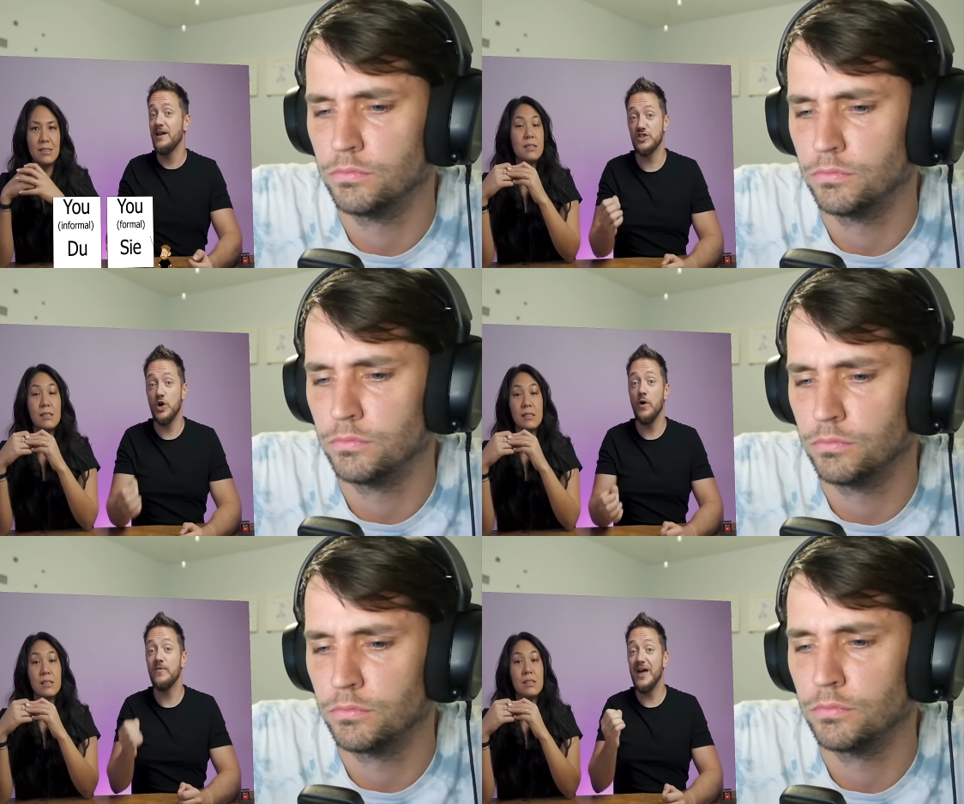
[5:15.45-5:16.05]

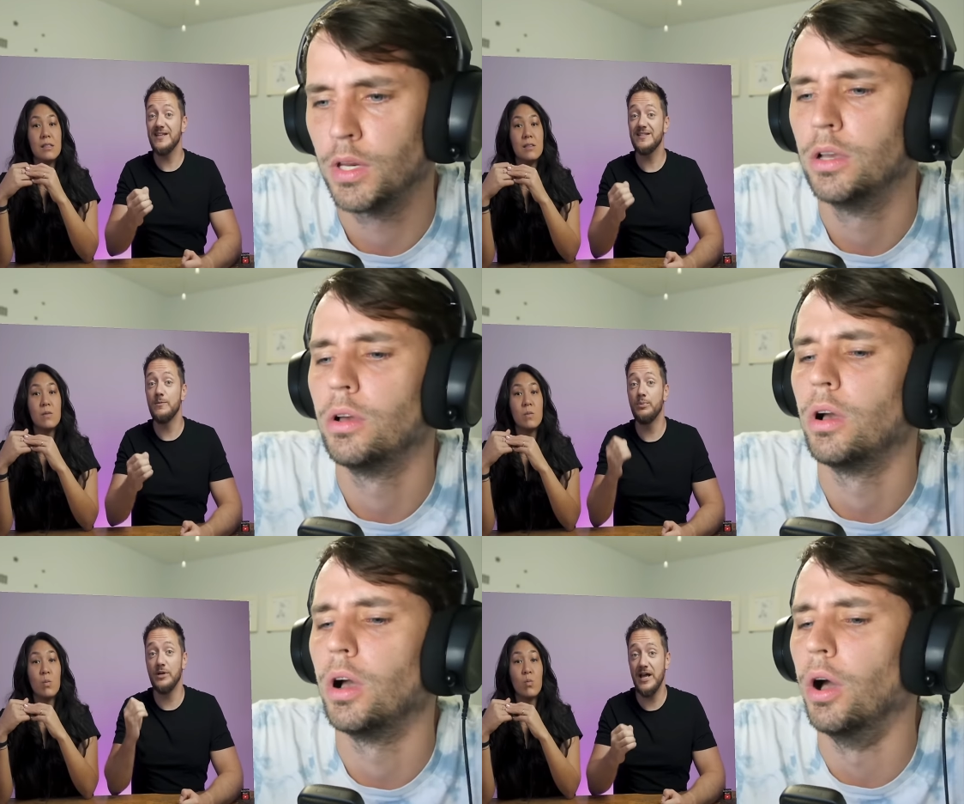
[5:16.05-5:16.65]
Speaker 1: So that is
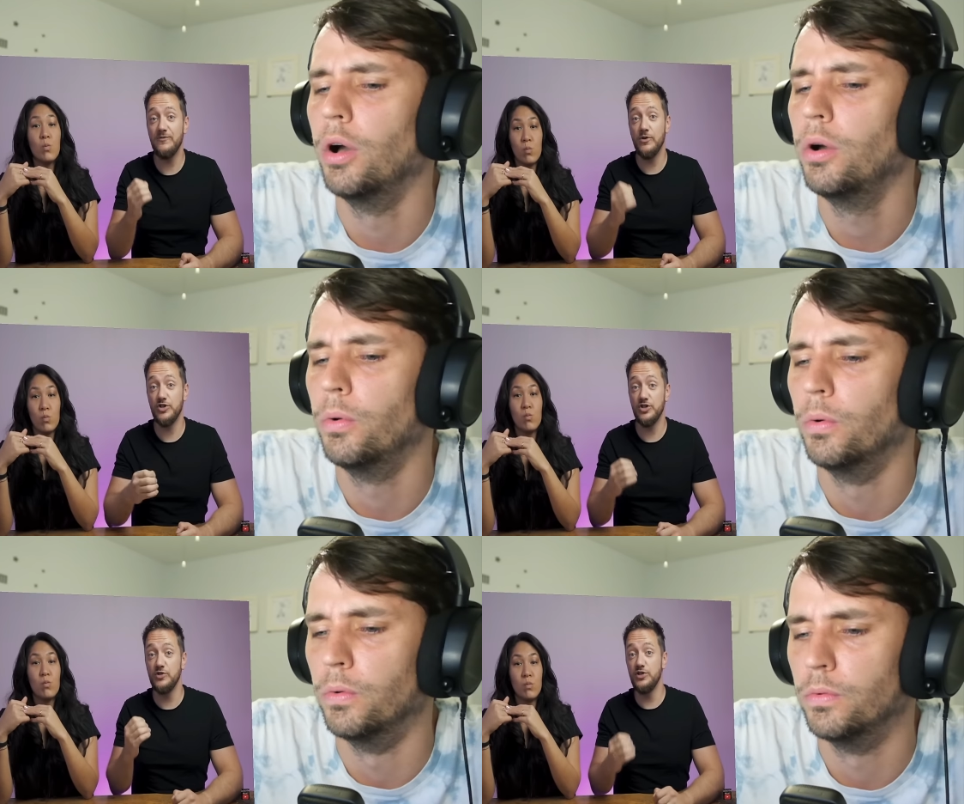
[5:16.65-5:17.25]
the polite
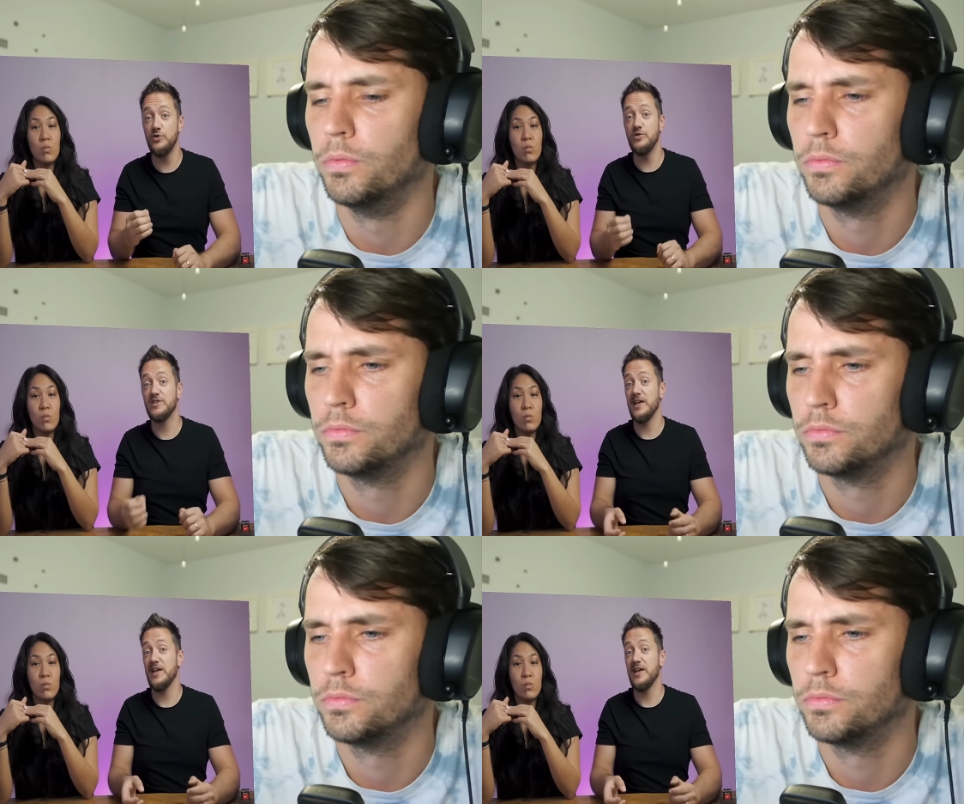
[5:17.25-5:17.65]
version to use.